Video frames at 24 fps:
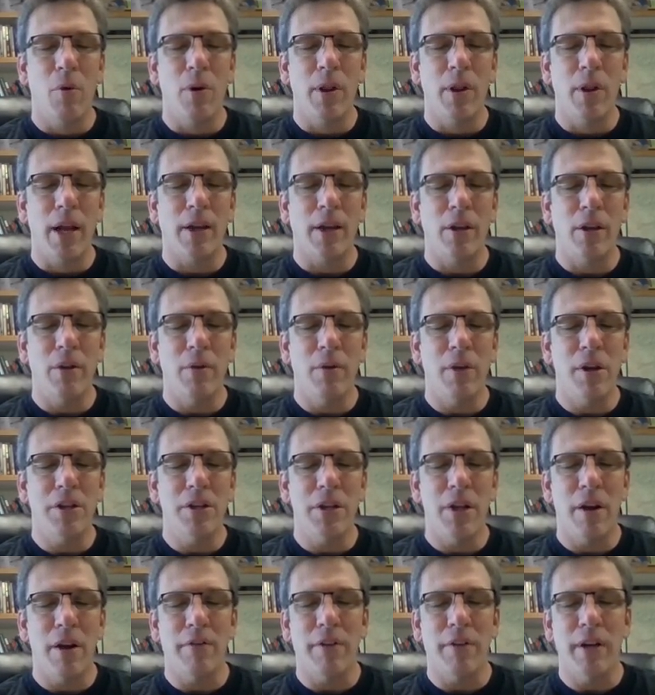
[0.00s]
more like you
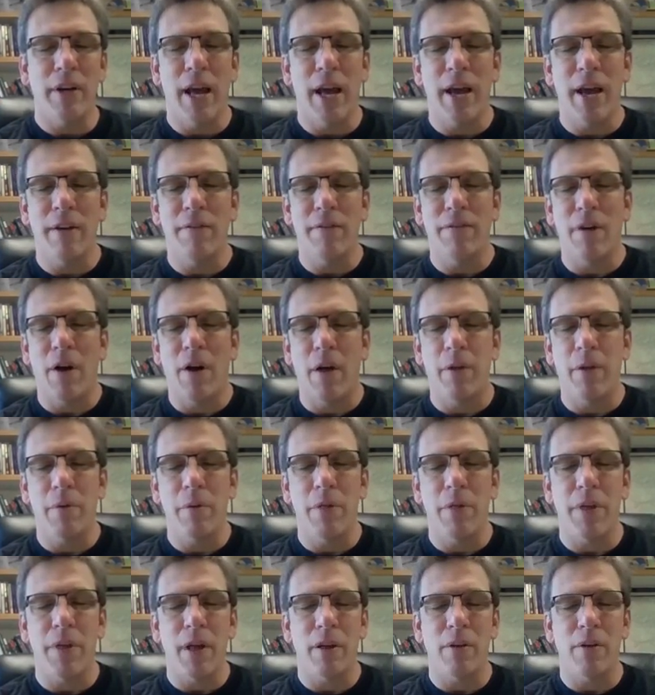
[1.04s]
each and every day. Father,
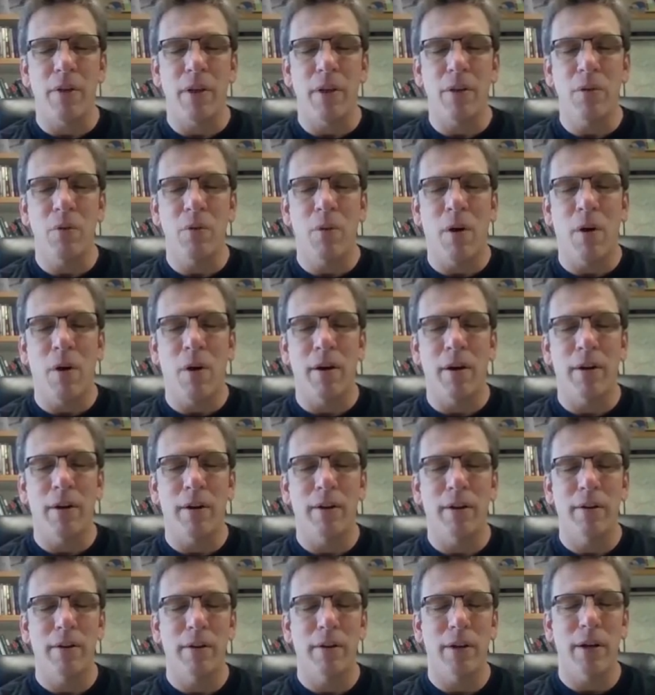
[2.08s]
we thank you that you are
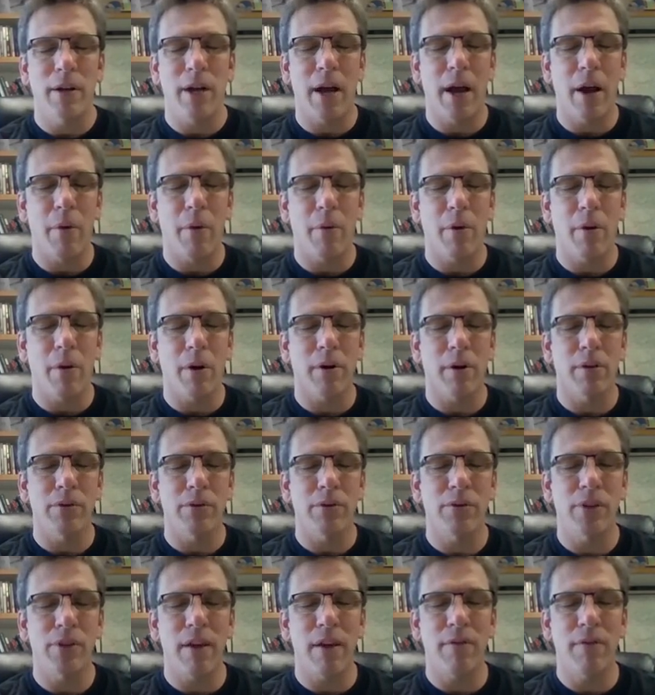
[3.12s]
our
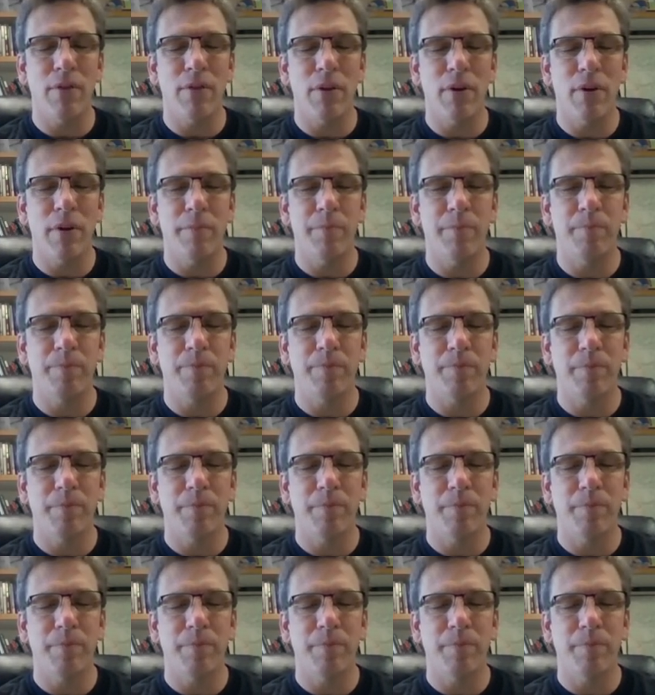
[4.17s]
Savior,